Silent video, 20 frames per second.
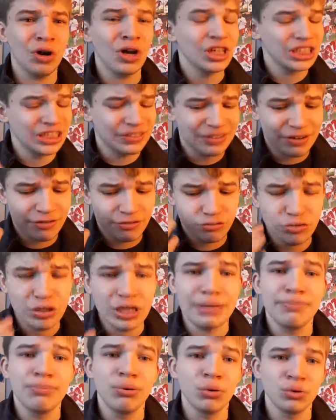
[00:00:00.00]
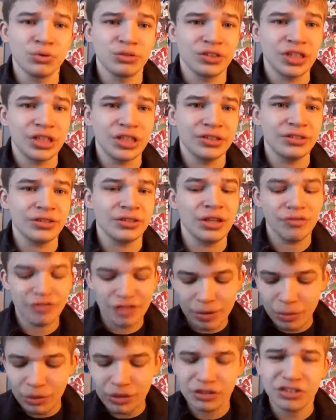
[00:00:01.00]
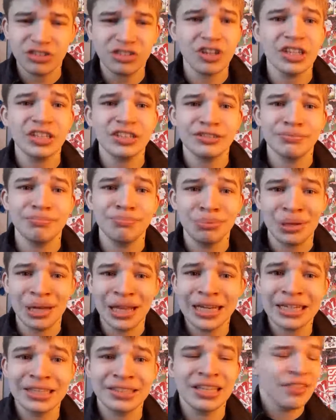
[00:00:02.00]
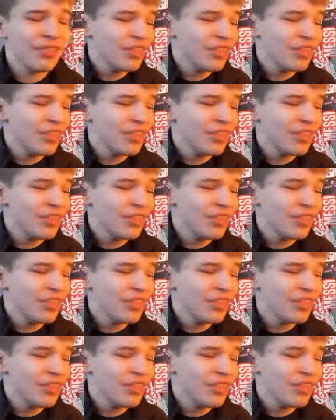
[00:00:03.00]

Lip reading: because they've had a really poor season, they would have signed some players.